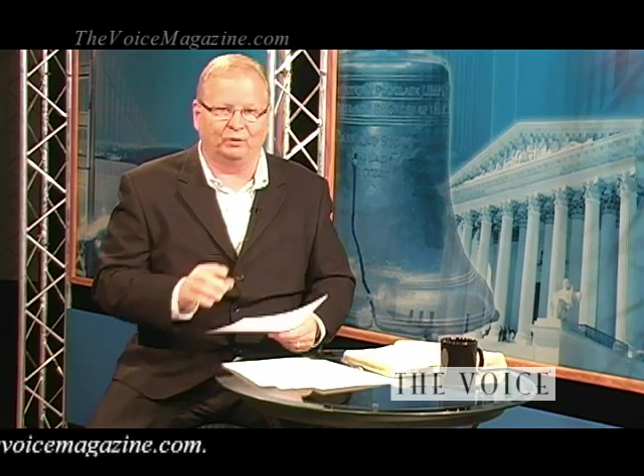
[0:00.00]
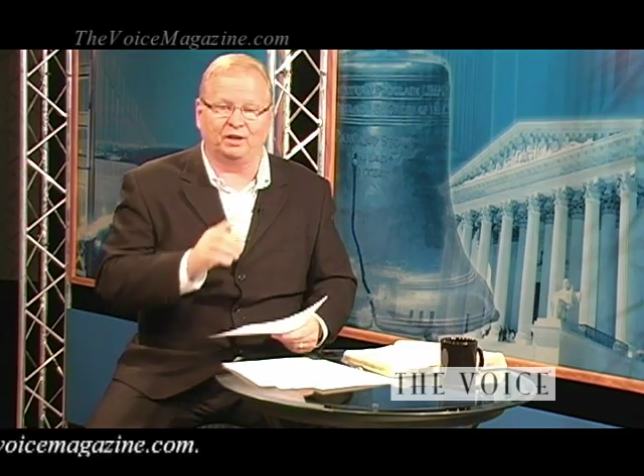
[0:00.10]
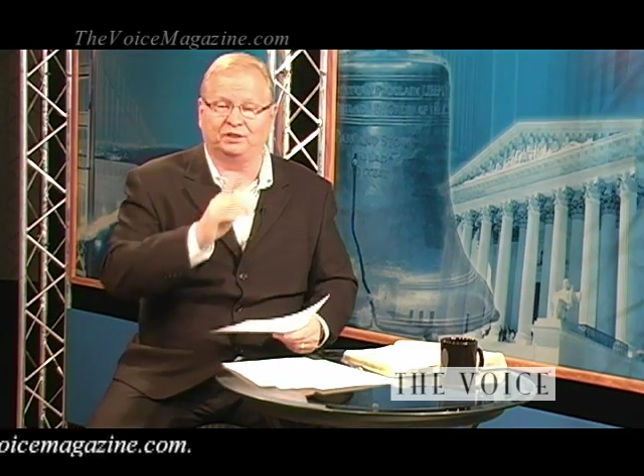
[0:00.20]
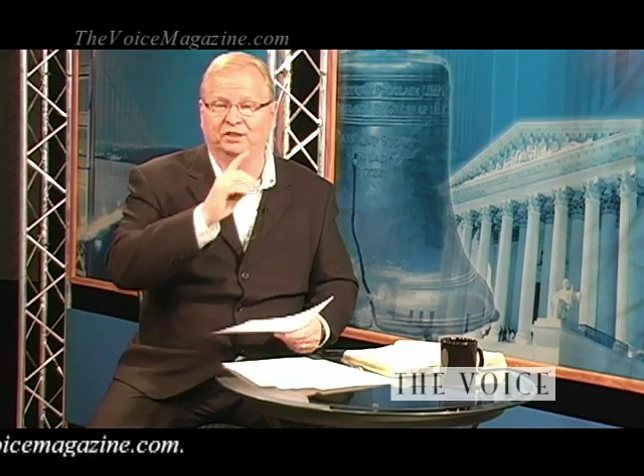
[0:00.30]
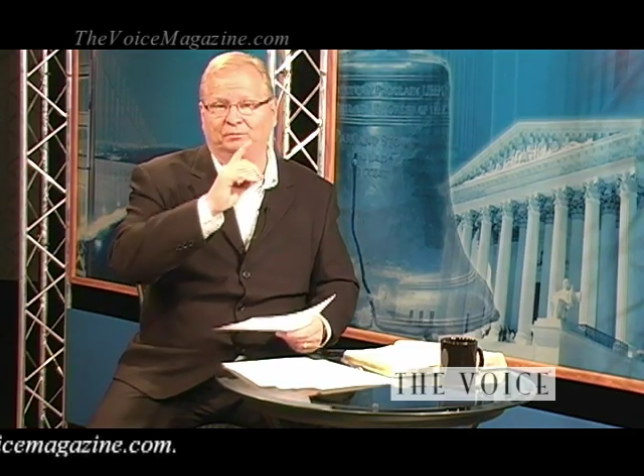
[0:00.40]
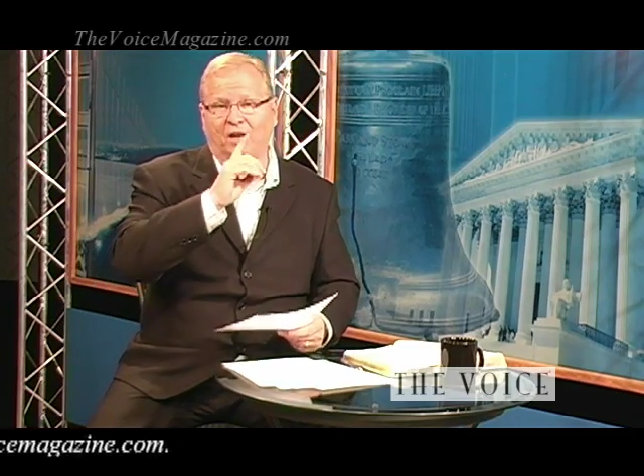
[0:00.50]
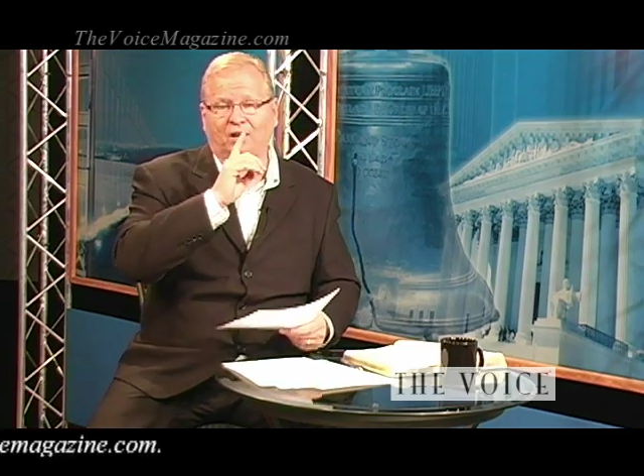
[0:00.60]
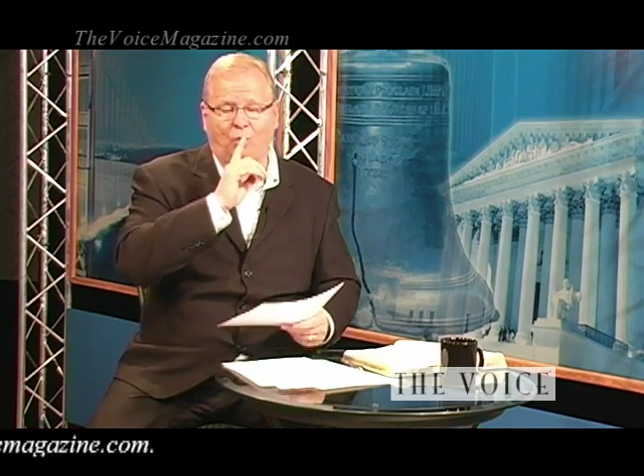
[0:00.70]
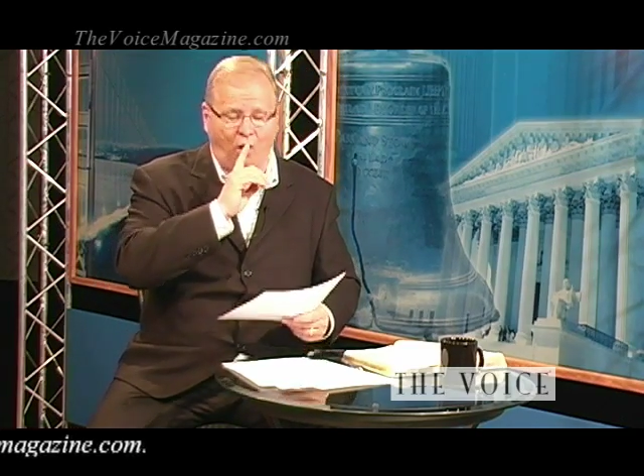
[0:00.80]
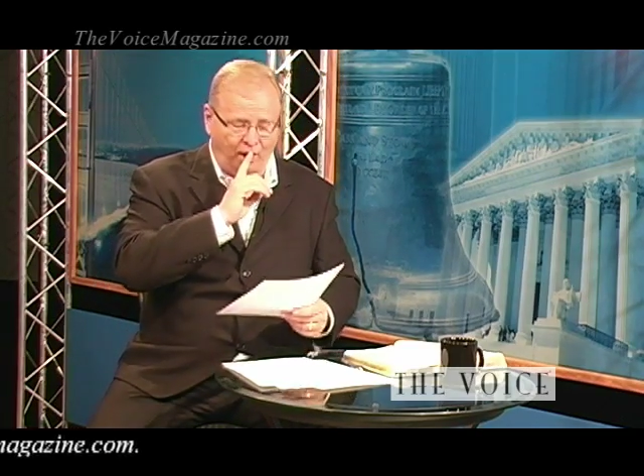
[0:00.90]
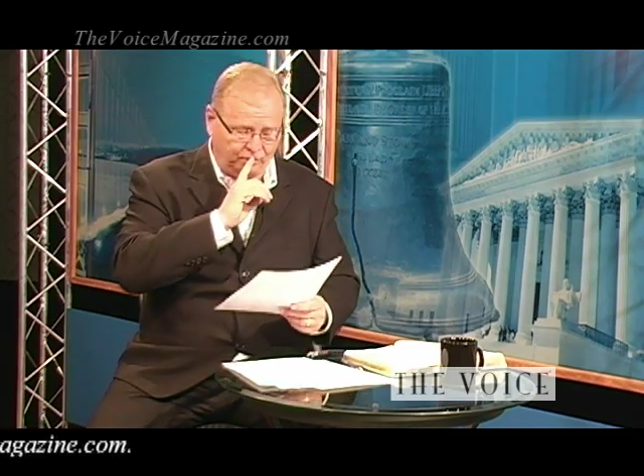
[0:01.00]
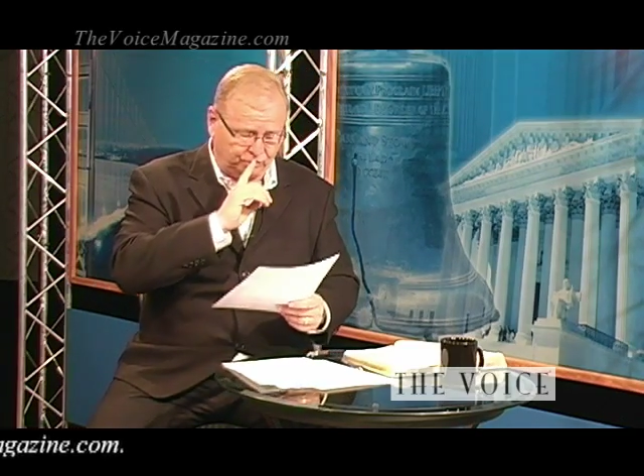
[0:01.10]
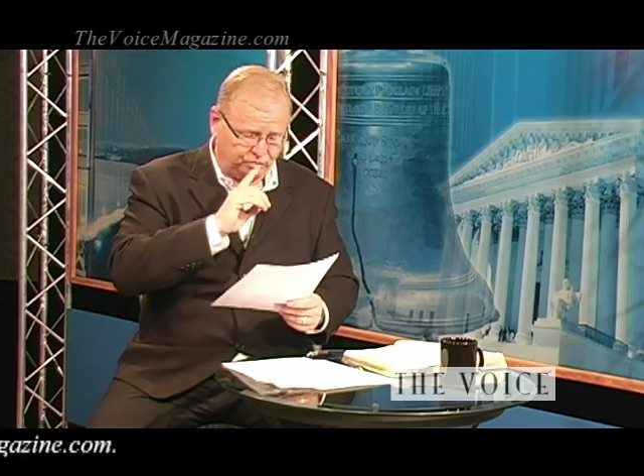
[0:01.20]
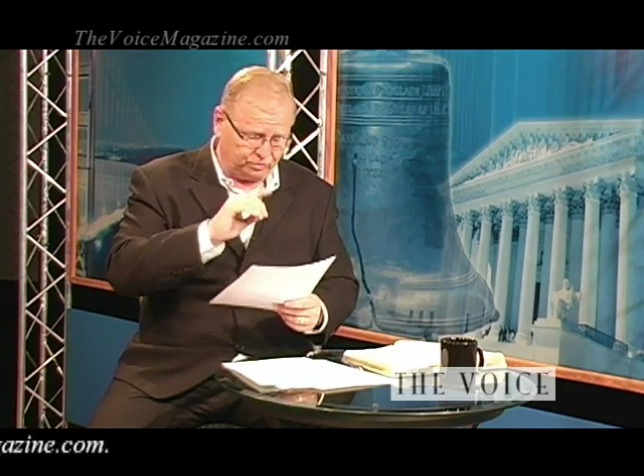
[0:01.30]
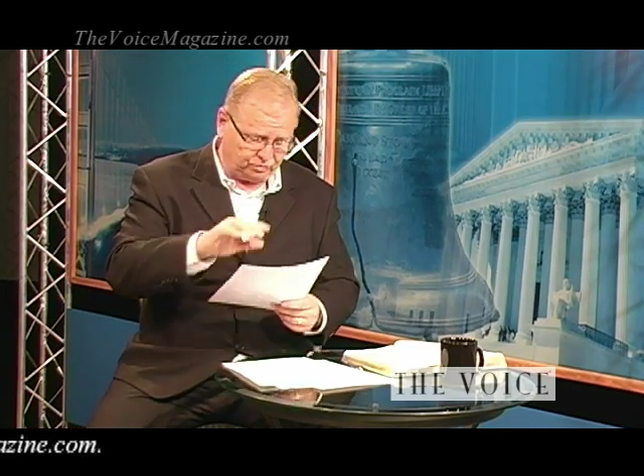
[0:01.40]
We got to keep that
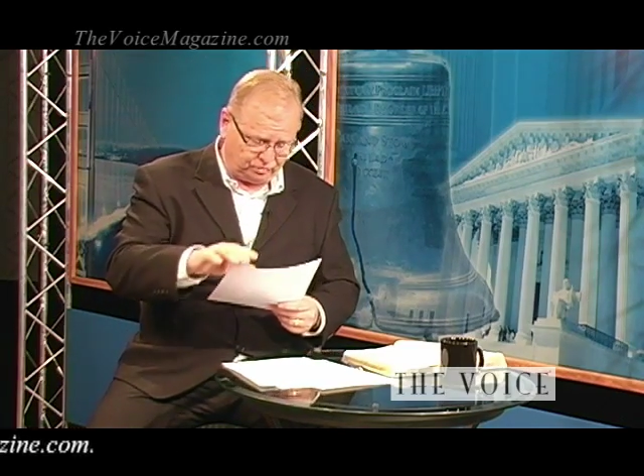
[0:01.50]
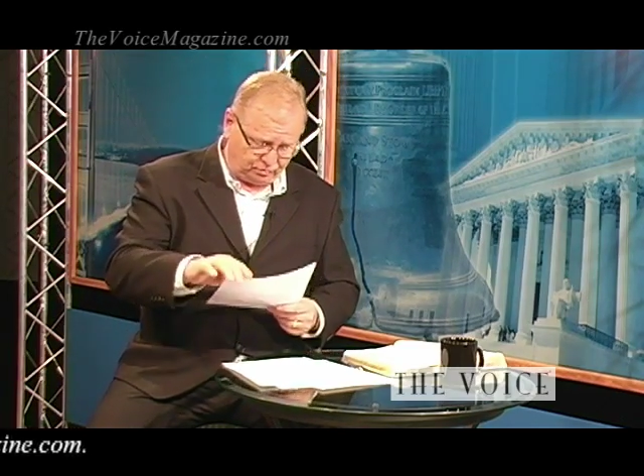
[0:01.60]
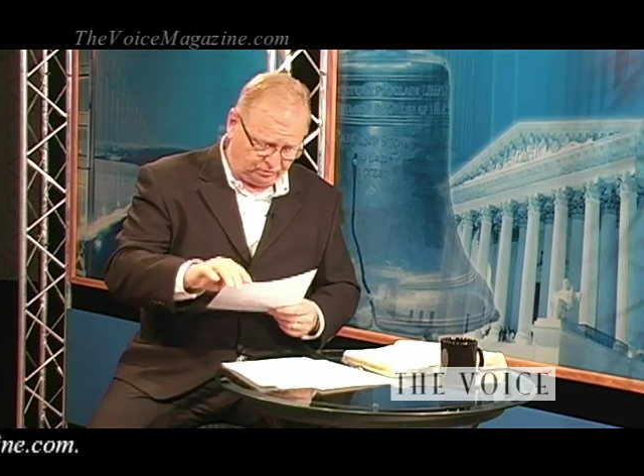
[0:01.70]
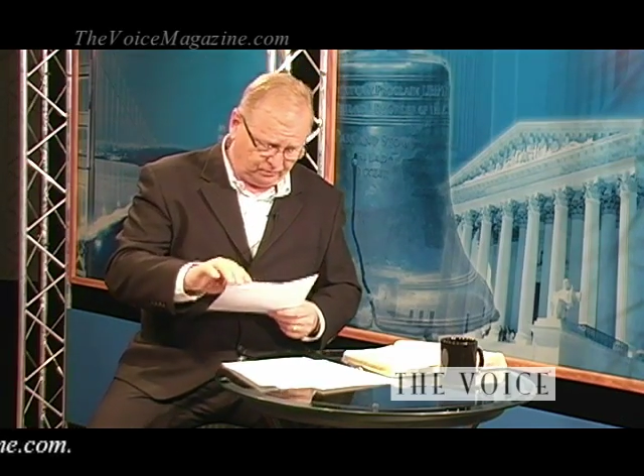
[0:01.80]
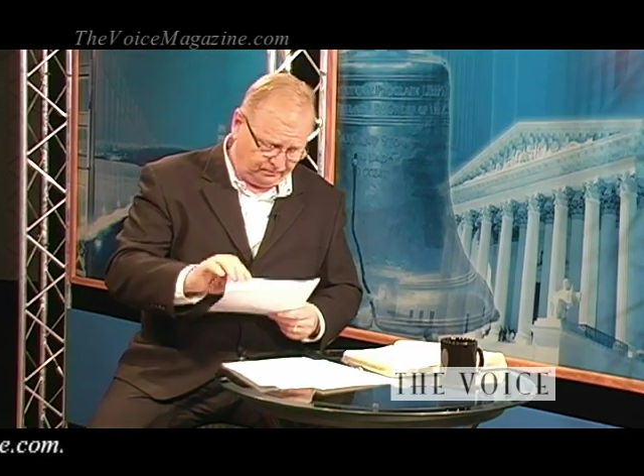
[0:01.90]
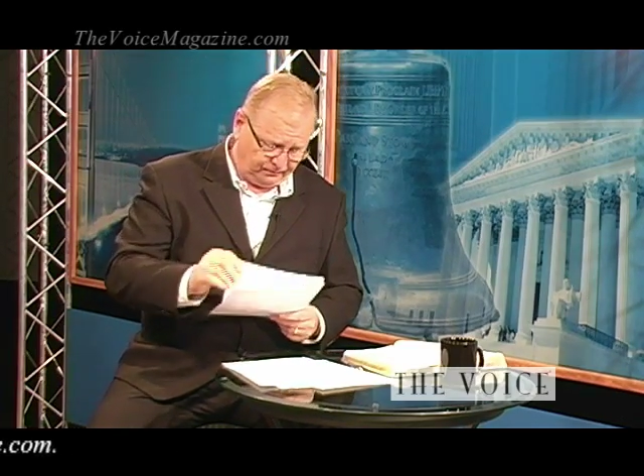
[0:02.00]
quiet. Shh.